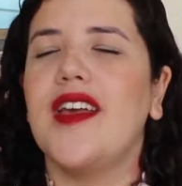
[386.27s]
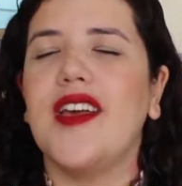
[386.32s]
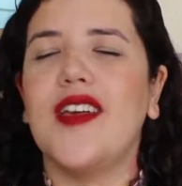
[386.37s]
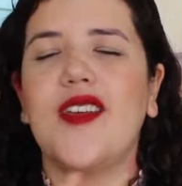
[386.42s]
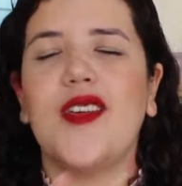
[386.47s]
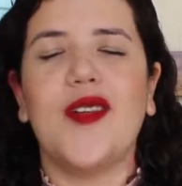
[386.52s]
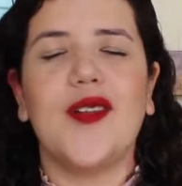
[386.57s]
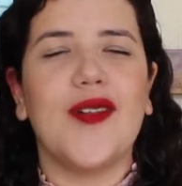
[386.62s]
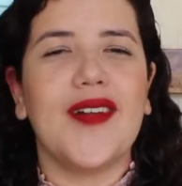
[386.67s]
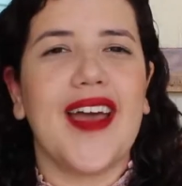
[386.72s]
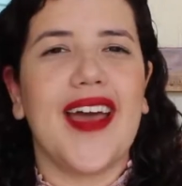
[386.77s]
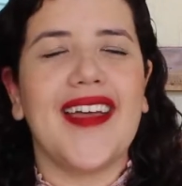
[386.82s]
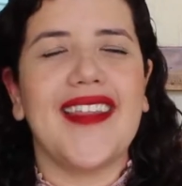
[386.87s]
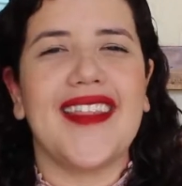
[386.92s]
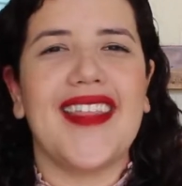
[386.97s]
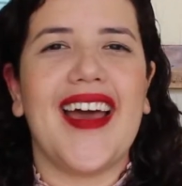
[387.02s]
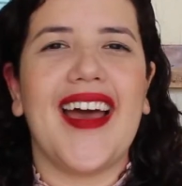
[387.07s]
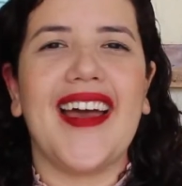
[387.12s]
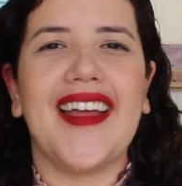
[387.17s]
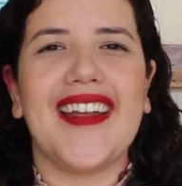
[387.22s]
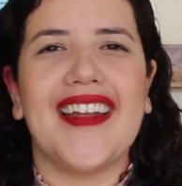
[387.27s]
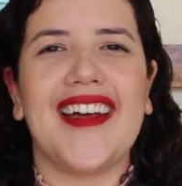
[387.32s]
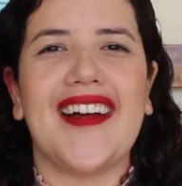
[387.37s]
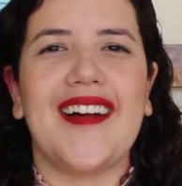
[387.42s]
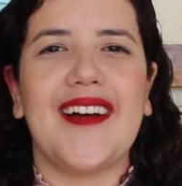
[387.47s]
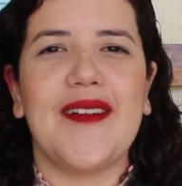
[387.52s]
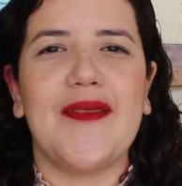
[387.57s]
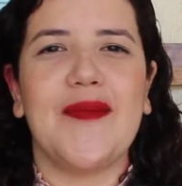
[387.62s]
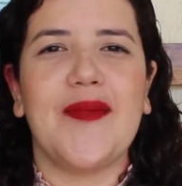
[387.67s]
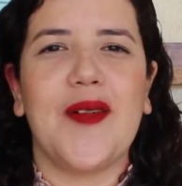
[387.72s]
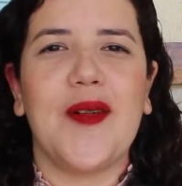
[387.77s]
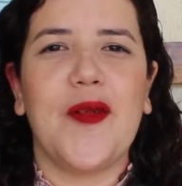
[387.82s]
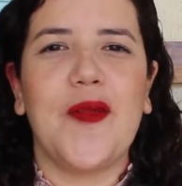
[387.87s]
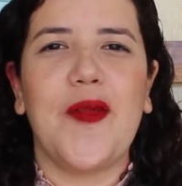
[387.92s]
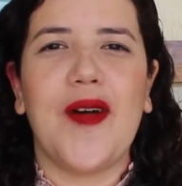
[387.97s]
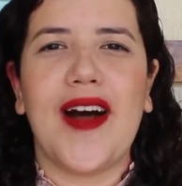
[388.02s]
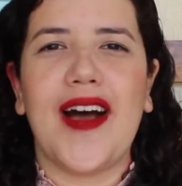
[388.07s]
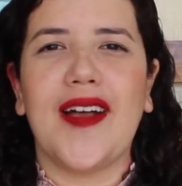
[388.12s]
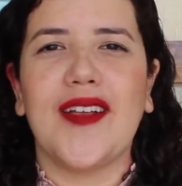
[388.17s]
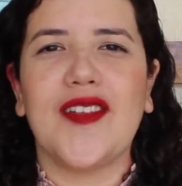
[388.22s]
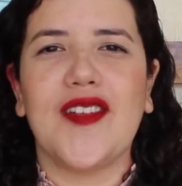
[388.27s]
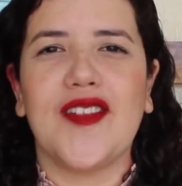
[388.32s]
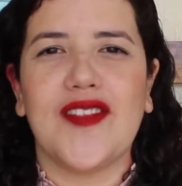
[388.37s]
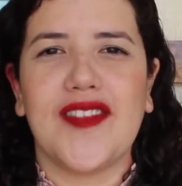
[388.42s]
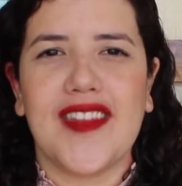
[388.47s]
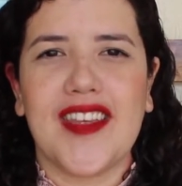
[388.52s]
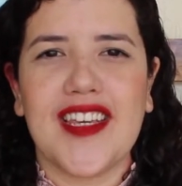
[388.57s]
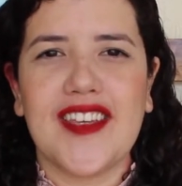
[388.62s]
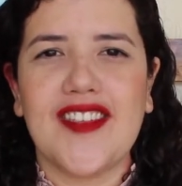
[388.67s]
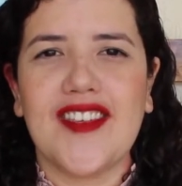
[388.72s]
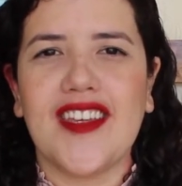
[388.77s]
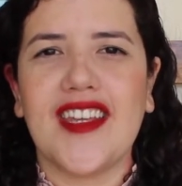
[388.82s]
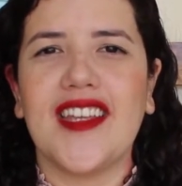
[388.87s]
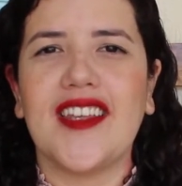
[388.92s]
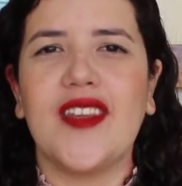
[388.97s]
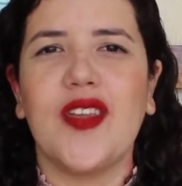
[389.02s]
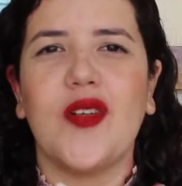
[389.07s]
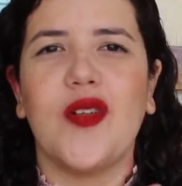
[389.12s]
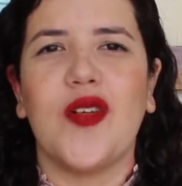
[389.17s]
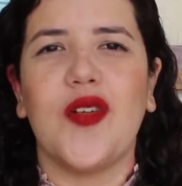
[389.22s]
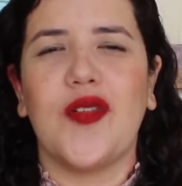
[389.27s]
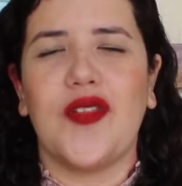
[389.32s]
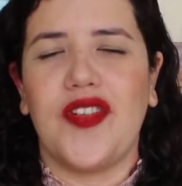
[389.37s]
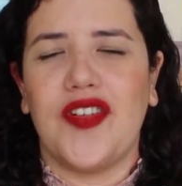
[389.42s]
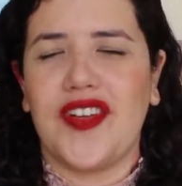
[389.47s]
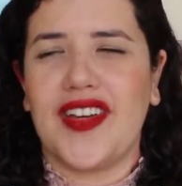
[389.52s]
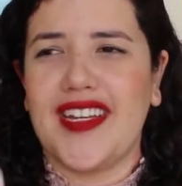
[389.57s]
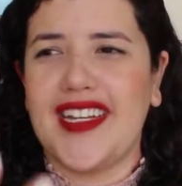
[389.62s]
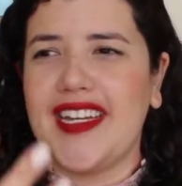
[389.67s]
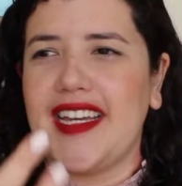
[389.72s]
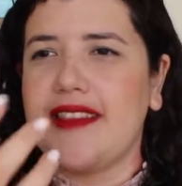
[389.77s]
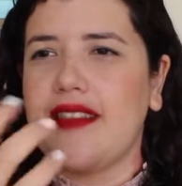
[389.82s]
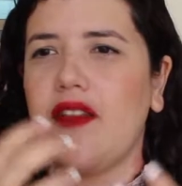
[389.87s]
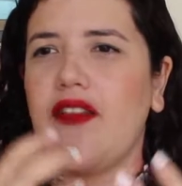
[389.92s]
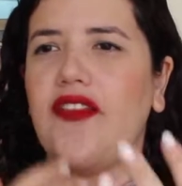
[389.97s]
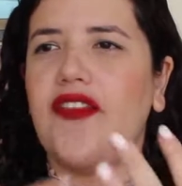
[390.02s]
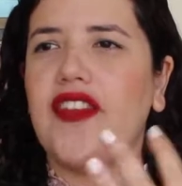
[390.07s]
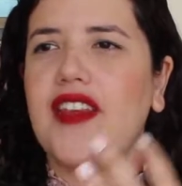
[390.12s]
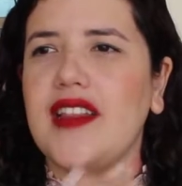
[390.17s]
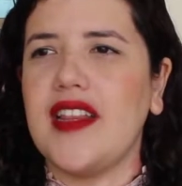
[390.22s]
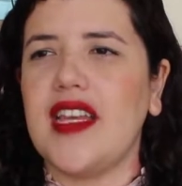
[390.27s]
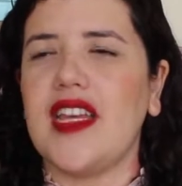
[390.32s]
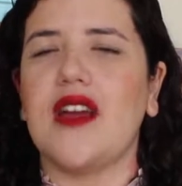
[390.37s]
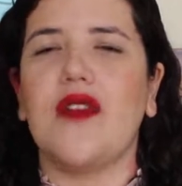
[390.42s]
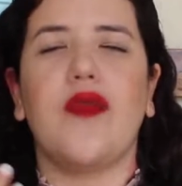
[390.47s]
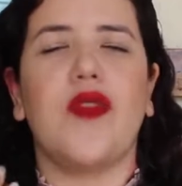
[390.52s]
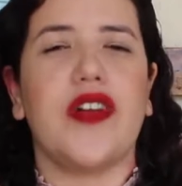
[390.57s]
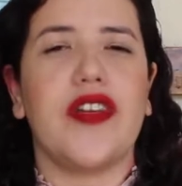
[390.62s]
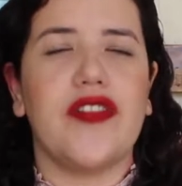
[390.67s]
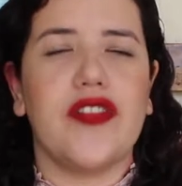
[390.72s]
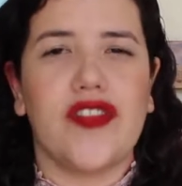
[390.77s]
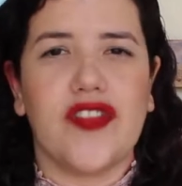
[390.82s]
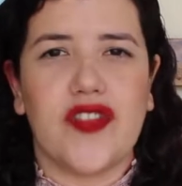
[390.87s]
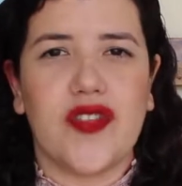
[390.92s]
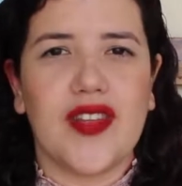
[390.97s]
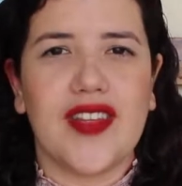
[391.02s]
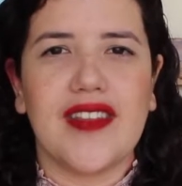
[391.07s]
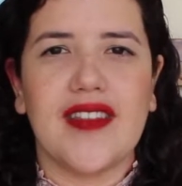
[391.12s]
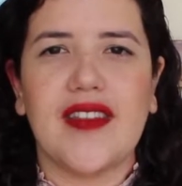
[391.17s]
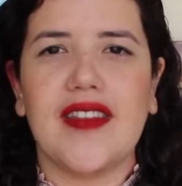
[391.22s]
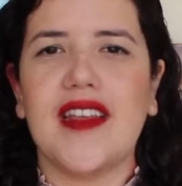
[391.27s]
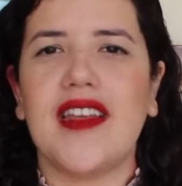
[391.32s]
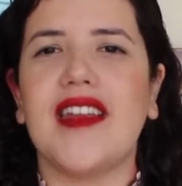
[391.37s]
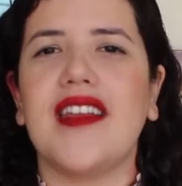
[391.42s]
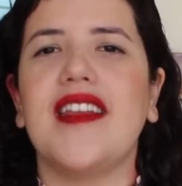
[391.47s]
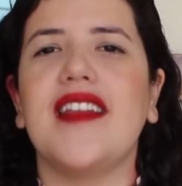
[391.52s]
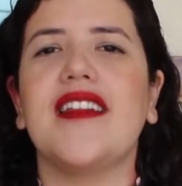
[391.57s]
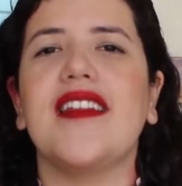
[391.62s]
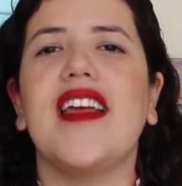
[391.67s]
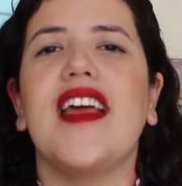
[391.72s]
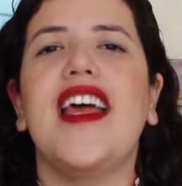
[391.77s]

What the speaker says: You'll get that while you're teaching. You're gonna get the feeling of what your students need.